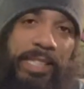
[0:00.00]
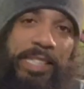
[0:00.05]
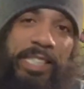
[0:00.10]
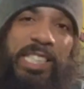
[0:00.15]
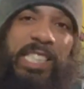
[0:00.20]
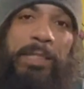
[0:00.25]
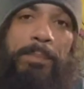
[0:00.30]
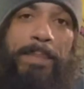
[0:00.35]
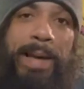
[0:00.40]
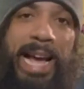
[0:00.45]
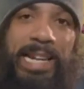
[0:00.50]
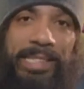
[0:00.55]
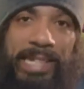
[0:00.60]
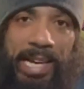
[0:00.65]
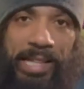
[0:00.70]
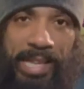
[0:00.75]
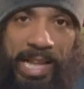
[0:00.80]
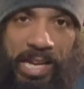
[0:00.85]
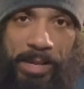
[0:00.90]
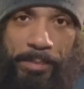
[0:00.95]
smash
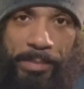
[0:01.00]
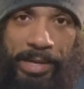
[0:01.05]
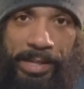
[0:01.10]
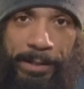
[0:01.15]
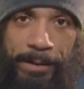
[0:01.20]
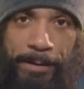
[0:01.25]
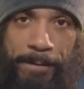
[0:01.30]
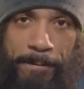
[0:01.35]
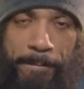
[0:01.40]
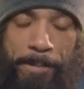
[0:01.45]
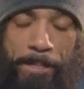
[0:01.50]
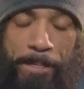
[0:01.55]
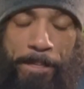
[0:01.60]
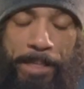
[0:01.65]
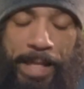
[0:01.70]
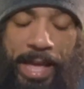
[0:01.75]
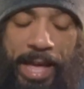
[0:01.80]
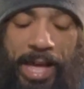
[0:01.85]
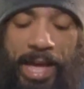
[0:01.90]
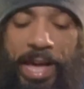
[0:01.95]
that like button
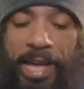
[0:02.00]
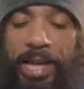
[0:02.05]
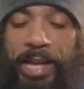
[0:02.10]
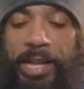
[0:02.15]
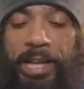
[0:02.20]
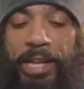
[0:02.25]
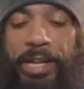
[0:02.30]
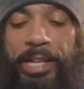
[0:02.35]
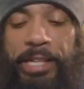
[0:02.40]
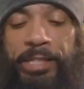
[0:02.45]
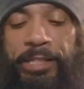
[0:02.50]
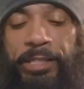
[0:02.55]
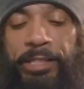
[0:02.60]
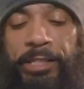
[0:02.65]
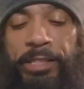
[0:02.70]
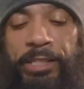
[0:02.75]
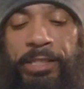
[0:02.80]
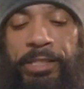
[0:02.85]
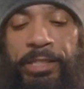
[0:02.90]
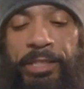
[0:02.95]

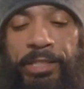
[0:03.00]
and